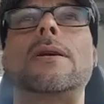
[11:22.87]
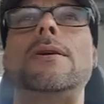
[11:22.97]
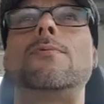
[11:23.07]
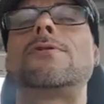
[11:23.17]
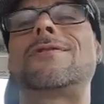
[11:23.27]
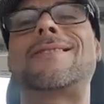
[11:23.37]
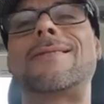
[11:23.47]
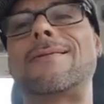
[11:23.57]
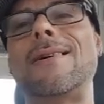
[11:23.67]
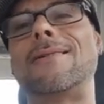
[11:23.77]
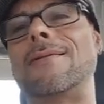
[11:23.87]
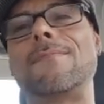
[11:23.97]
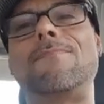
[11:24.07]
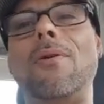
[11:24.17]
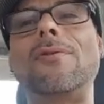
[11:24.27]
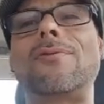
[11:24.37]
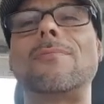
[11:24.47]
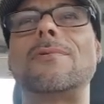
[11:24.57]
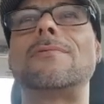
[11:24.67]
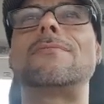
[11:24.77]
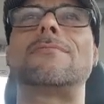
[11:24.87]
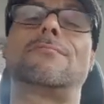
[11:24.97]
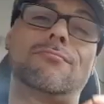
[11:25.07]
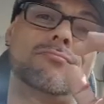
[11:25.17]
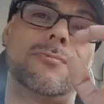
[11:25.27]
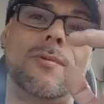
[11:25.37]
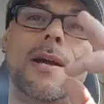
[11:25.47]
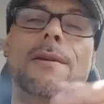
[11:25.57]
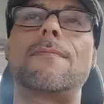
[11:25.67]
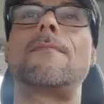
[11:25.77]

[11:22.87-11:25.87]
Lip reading: It was kind of impossible, right?